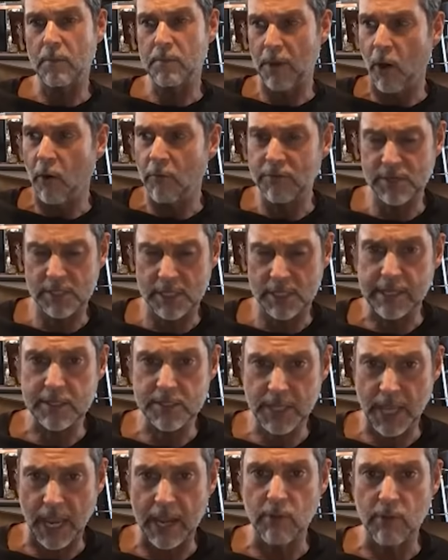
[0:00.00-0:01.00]
But obviously there's
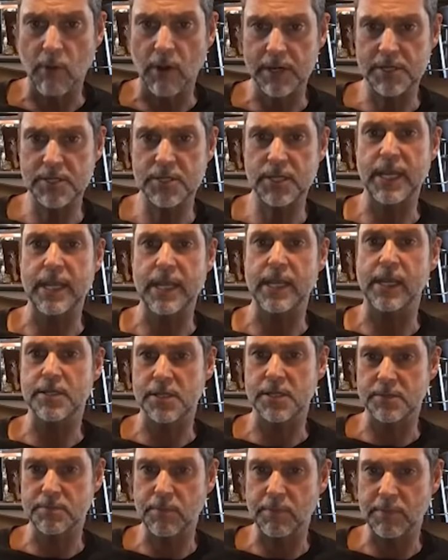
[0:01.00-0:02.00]
KYC because
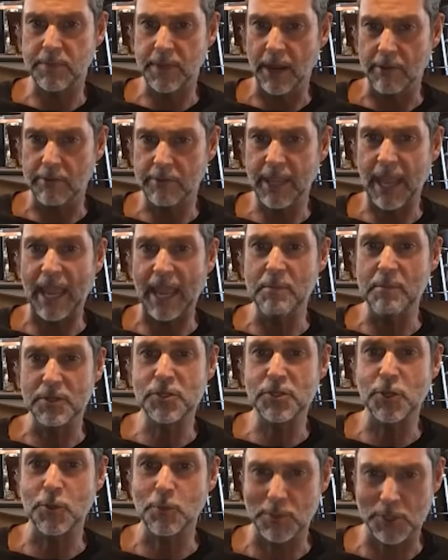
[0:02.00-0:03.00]
it's, you know, Cayman's
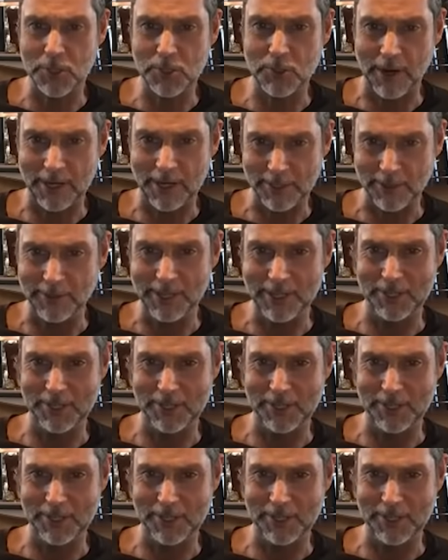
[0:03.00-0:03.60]
super strict on